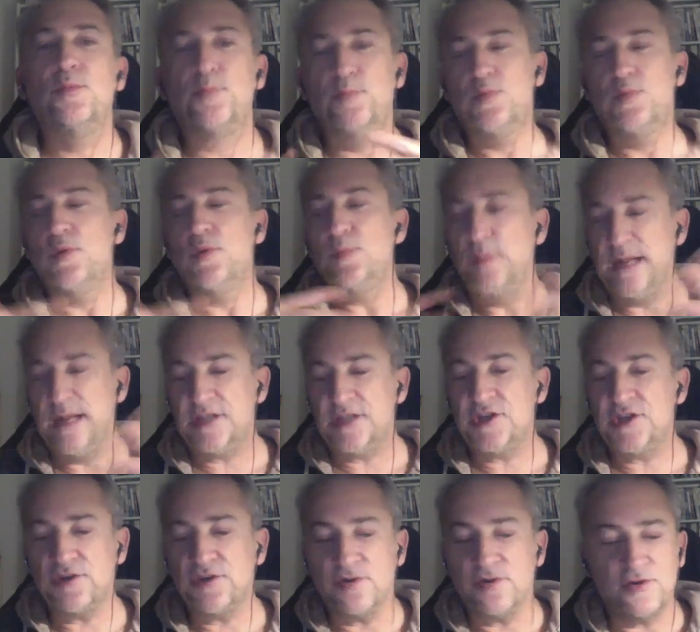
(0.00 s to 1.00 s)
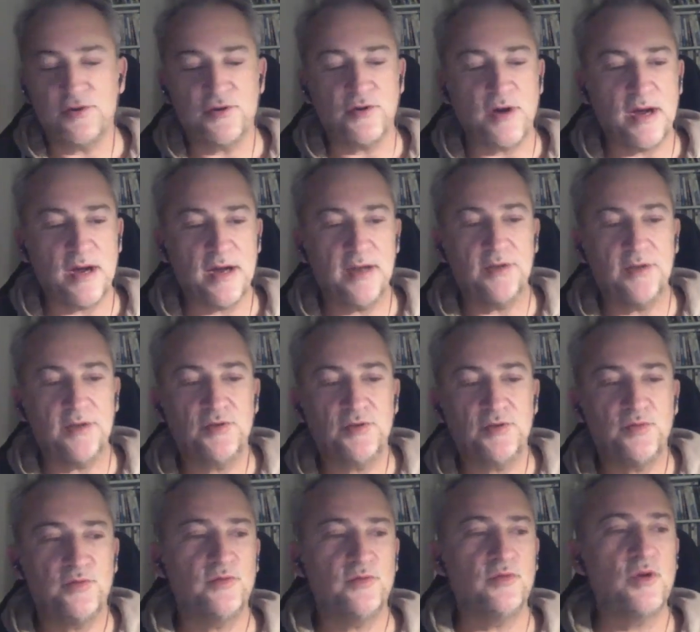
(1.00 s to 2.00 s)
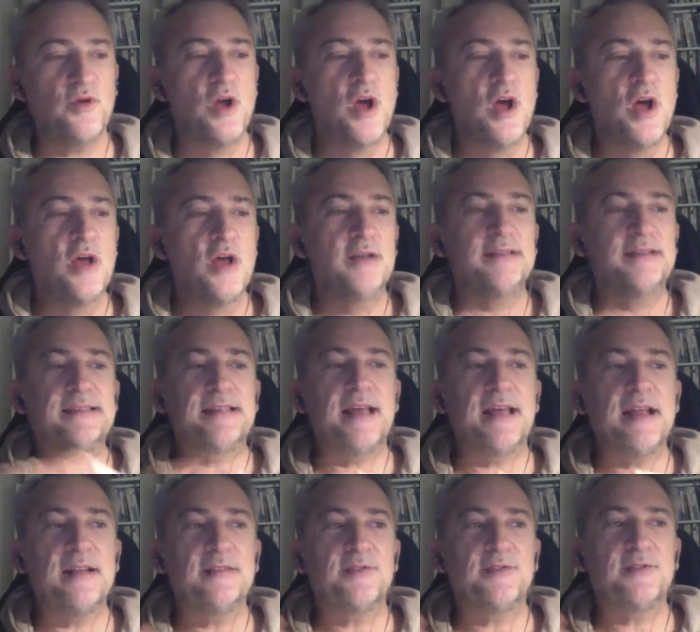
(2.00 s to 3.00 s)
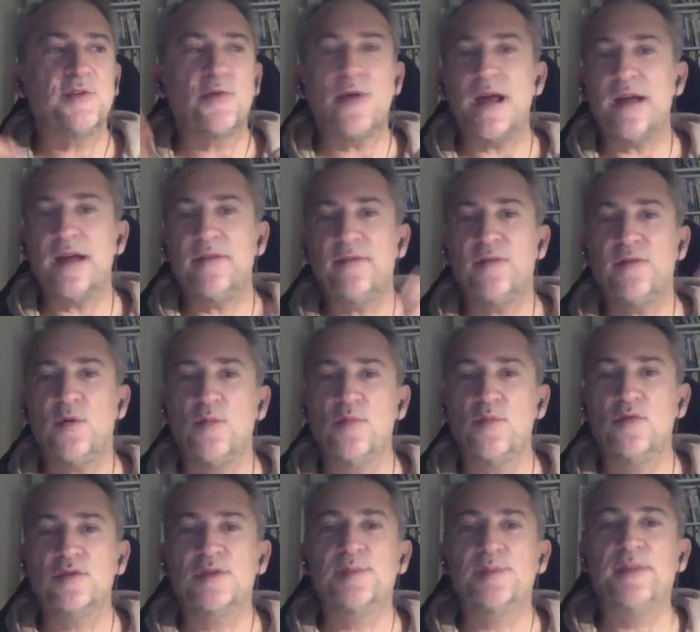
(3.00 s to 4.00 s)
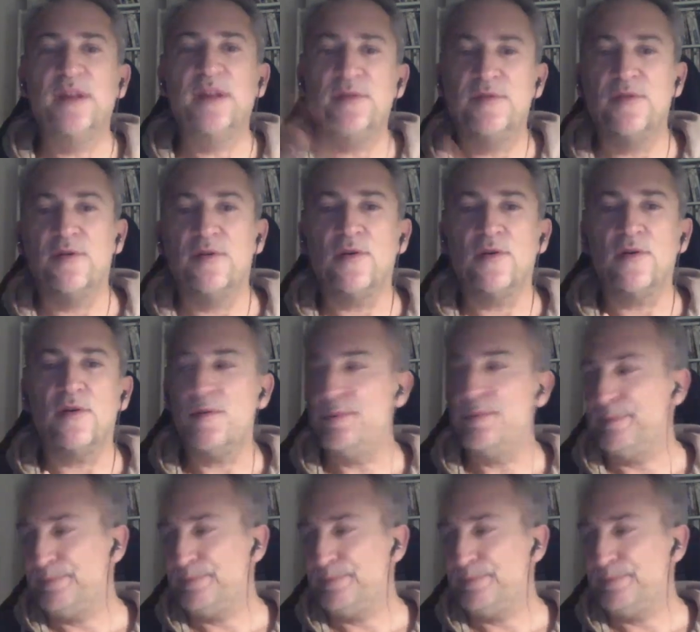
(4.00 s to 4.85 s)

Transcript: publisher try to sell the right for books before